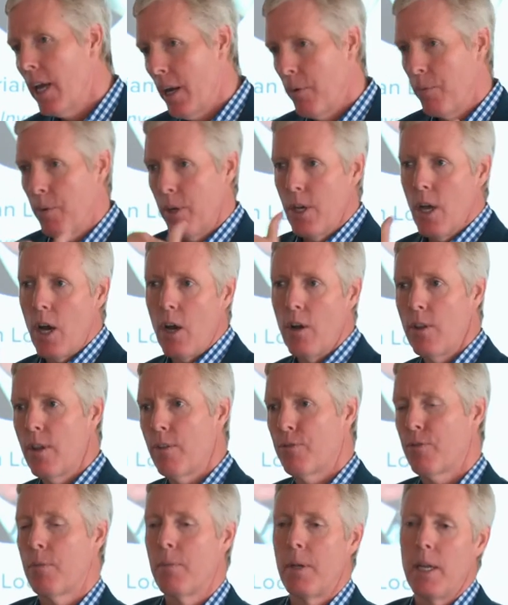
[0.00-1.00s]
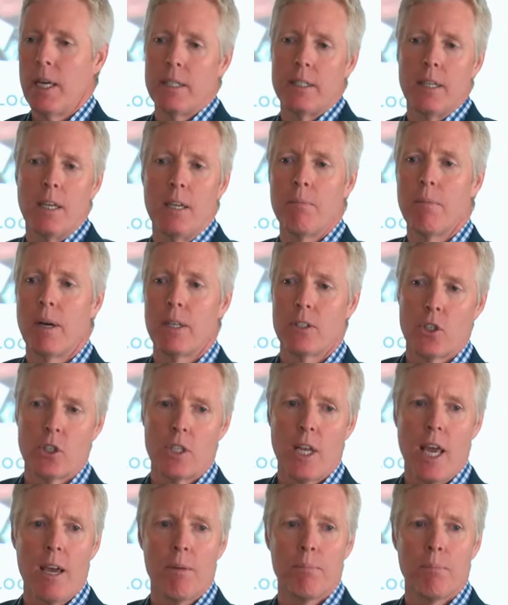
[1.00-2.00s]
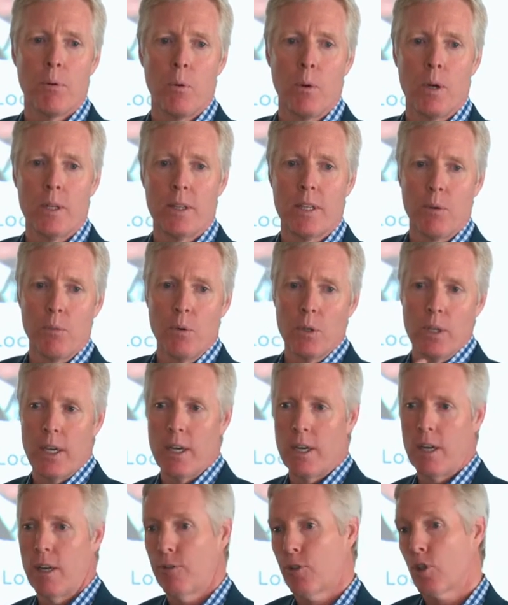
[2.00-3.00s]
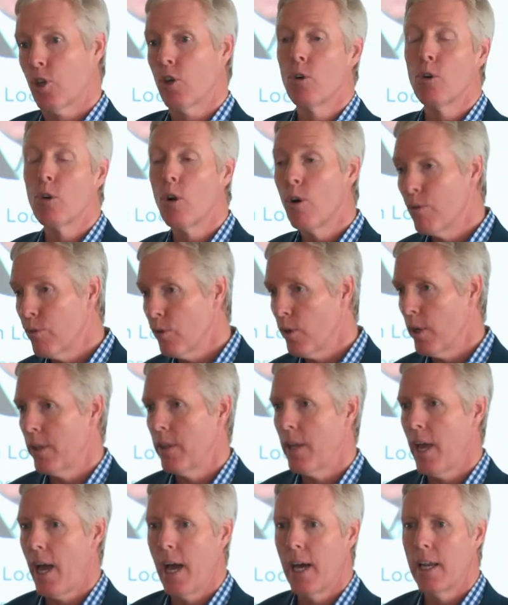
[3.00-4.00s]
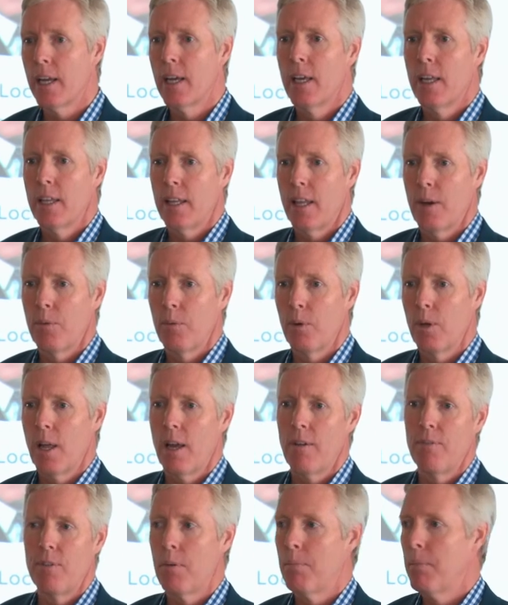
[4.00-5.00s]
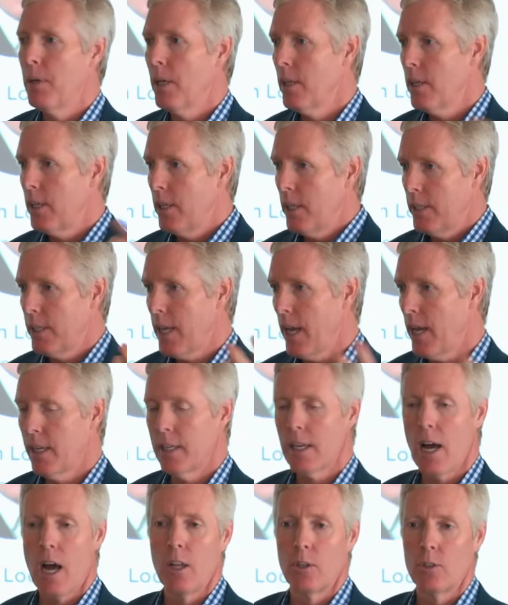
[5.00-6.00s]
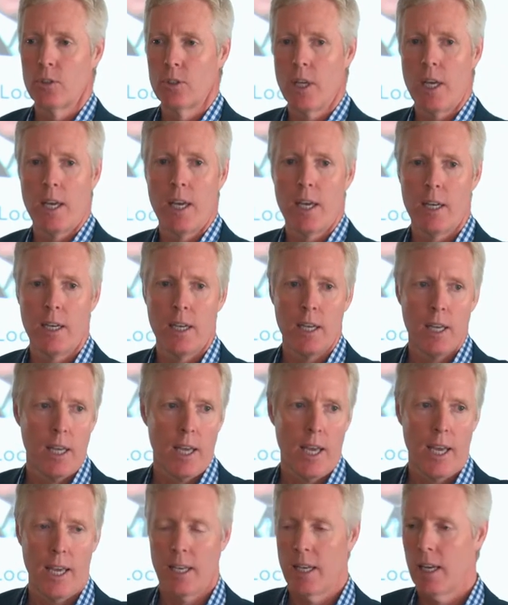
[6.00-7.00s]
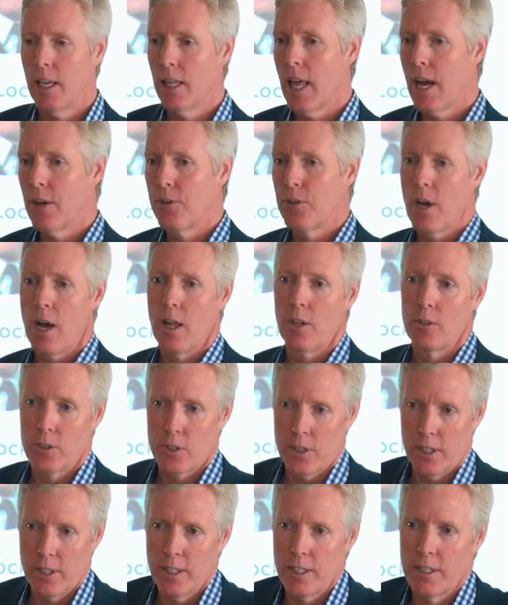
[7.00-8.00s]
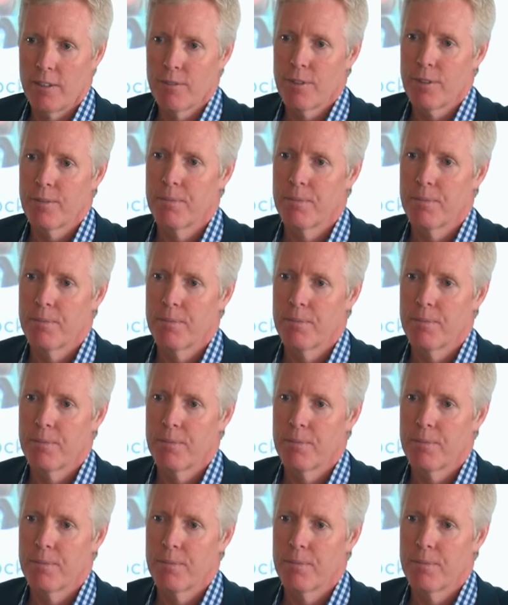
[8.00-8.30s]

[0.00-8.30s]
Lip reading: and we know that from an 18-month standpoint that we'll get enough turnover in that, that we'll have the ability to take dollars in and allow dollars to leave.